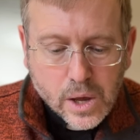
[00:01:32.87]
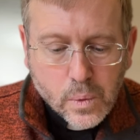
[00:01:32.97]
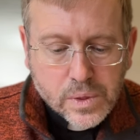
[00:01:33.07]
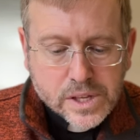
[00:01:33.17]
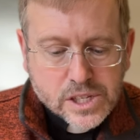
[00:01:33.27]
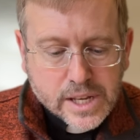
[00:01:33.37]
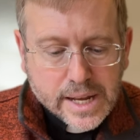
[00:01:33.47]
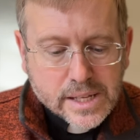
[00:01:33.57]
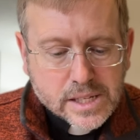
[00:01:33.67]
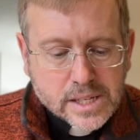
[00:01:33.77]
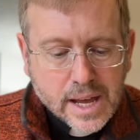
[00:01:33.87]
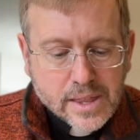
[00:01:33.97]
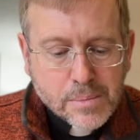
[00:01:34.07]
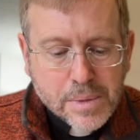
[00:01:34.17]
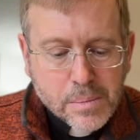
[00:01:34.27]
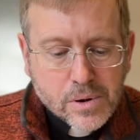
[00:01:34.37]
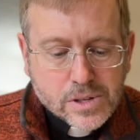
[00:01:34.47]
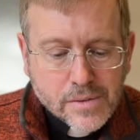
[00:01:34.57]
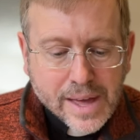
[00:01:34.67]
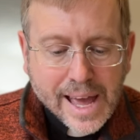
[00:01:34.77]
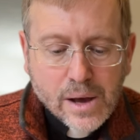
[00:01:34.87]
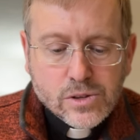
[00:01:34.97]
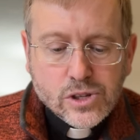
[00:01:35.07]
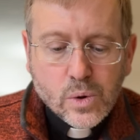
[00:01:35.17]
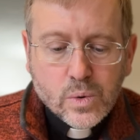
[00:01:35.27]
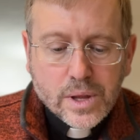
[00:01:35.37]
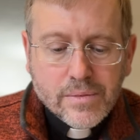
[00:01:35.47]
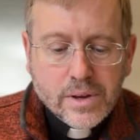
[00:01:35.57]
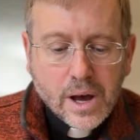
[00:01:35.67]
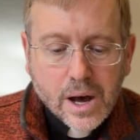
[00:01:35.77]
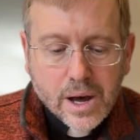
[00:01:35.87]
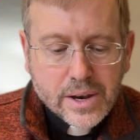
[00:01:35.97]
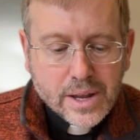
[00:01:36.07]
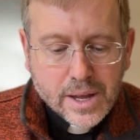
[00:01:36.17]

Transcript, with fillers: with the saints and the members of the household of God,